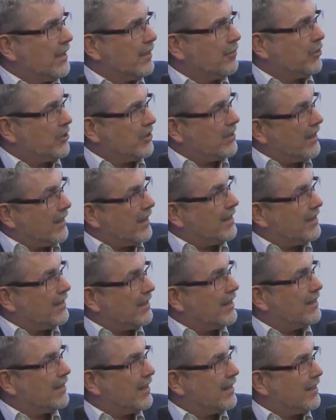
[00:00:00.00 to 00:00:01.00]
But there, I
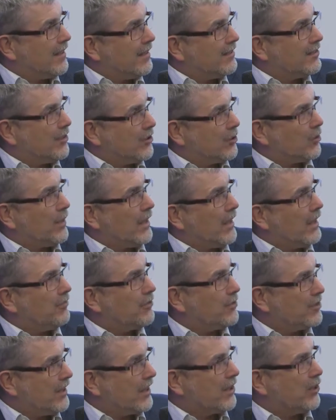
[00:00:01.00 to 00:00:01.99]
think there is the driver
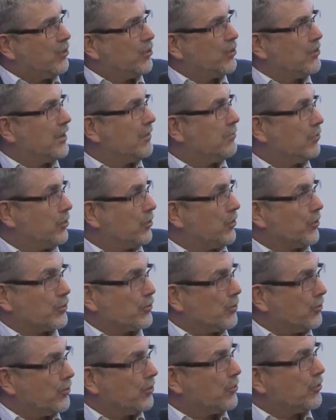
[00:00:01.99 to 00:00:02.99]
security, but
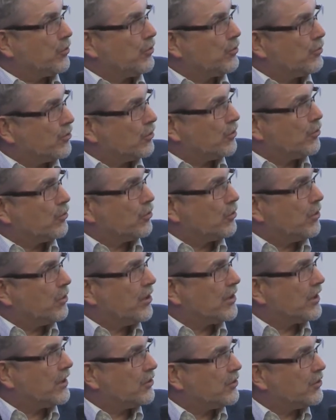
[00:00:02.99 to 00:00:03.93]
also the rules to work it.